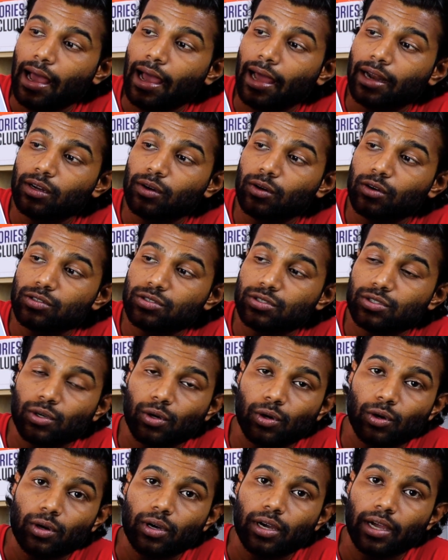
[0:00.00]
and
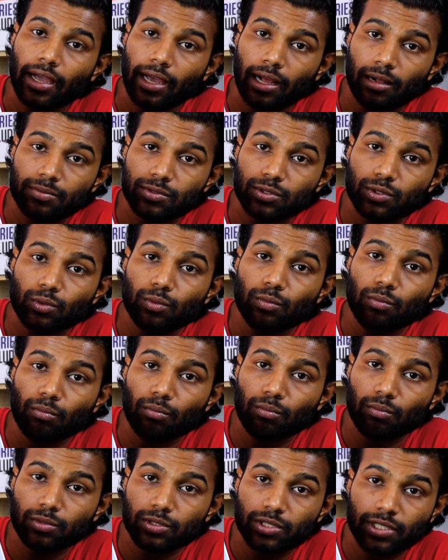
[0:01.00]
also helps
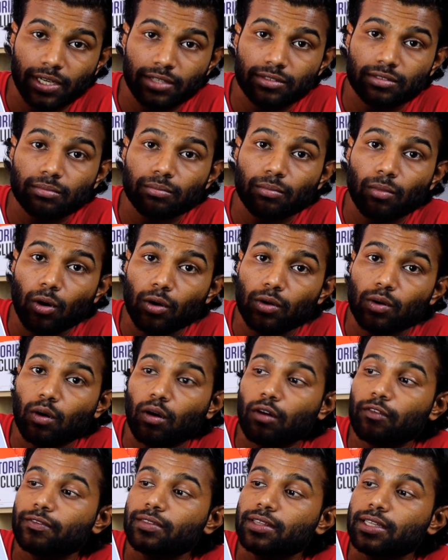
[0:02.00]
to change the mode
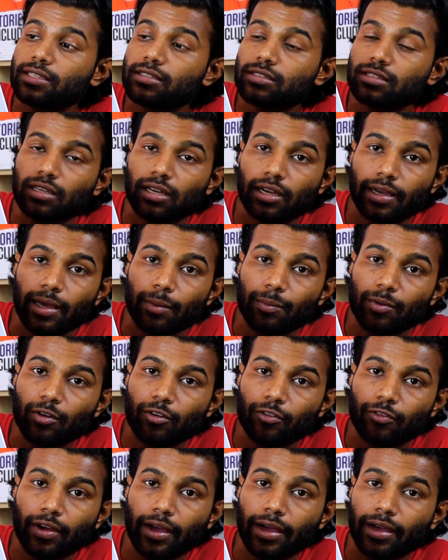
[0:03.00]
of this air
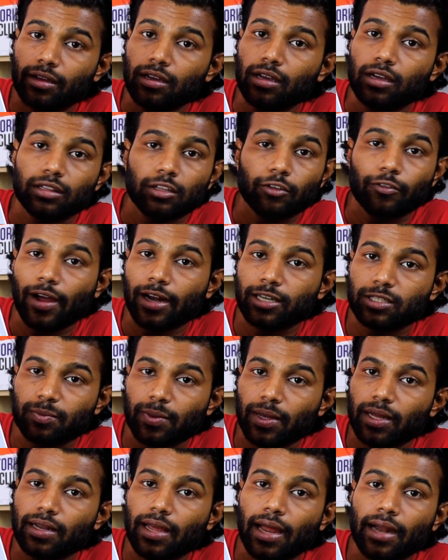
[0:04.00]
purifier, the fan
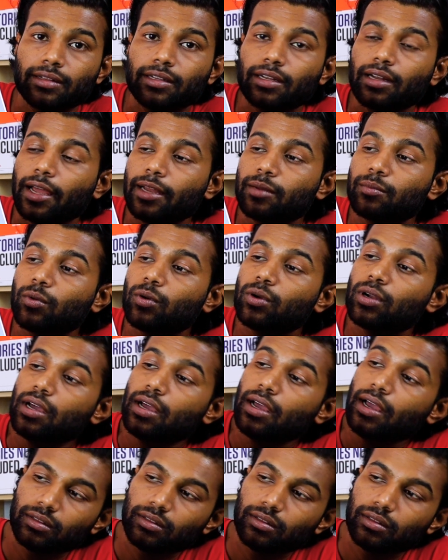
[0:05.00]
speed and the night mode.